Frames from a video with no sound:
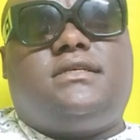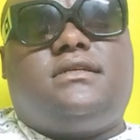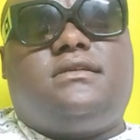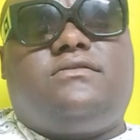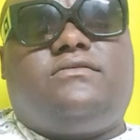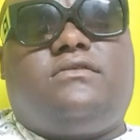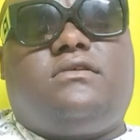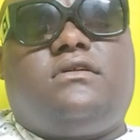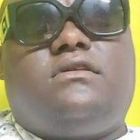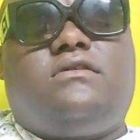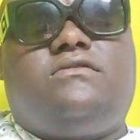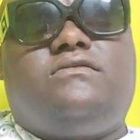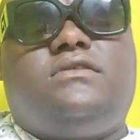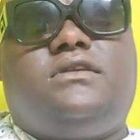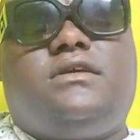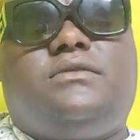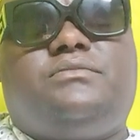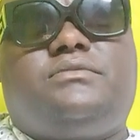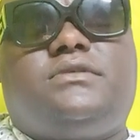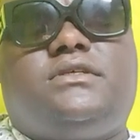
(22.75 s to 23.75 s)
involve
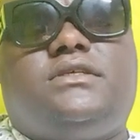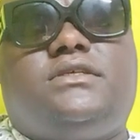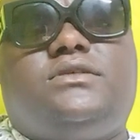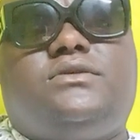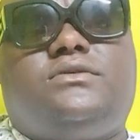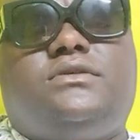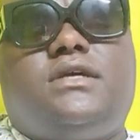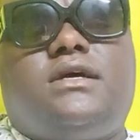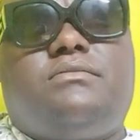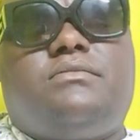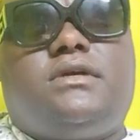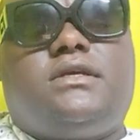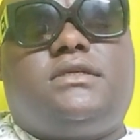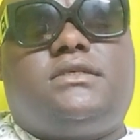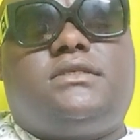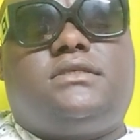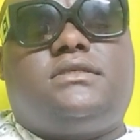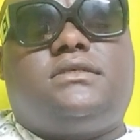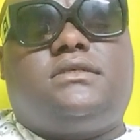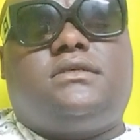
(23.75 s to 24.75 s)
deep tissue
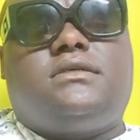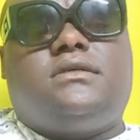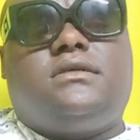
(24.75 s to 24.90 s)
damage.